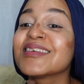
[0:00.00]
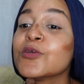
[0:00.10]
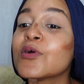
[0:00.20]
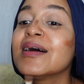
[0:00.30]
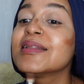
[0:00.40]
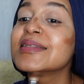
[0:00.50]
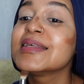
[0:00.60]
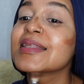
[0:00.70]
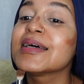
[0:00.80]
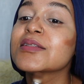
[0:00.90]
you can't
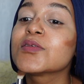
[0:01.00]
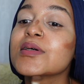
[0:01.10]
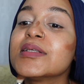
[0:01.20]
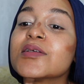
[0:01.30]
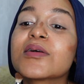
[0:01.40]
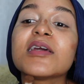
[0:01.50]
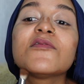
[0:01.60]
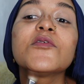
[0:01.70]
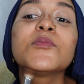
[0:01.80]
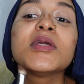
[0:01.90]
see that, so it's okay
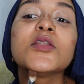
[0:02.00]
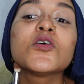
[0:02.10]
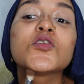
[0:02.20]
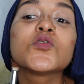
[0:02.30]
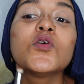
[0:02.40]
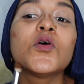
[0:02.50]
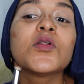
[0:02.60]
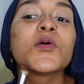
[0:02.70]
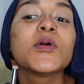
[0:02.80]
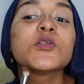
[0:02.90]
for me not to go all
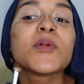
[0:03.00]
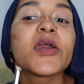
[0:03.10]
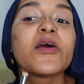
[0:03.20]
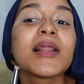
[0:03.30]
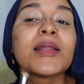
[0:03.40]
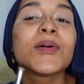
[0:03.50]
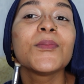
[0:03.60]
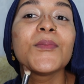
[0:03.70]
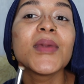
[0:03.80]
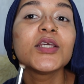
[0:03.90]
the way to my hairline, but
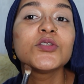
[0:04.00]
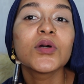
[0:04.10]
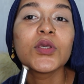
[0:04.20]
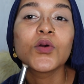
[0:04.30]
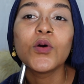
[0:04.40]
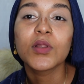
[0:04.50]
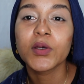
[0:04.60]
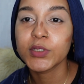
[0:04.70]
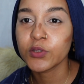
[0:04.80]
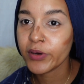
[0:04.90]
make sure you go all the
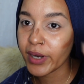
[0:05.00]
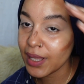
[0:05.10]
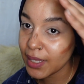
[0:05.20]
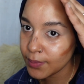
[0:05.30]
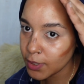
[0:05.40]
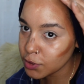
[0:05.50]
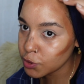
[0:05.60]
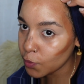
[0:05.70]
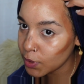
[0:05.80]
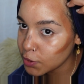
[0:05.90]
way to your hairline, because you
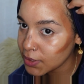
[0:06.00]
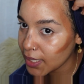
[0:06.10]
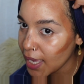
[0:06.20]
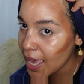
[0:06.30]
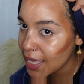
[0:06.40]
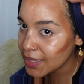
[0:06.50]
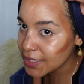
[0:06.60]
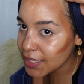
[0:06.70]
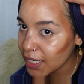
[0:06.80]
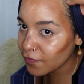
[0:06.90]
don't want to see
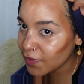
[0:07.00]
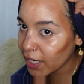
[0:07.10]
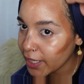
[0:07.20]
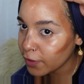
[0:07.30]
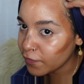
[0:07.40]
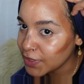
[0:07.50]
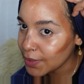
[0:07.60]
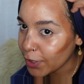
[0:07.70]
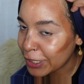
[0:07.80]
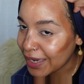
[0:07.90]
this kind of line of
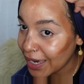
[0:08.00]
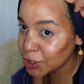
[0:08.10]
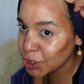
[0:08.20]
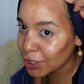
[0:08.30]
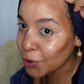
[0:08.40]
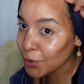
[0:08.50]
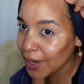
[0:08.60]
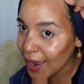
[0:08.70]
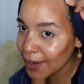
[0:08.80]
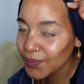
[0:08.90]
demarcation.
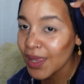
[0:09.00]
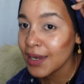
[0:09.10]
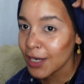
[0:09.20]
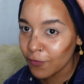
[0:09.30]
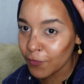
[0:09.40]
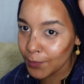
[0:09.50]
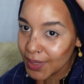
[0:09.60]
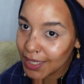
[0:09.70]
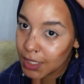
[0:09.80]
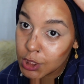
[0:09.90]
Okay, now for
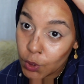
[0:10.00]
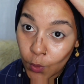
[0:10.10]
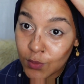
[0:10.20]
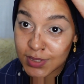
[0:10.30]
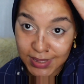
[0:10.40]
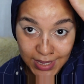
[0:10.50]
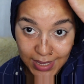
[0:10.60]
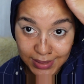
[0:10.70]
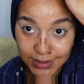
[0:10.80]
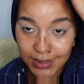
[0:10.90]
me, you won't
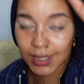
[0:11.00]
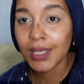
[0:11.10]
see it.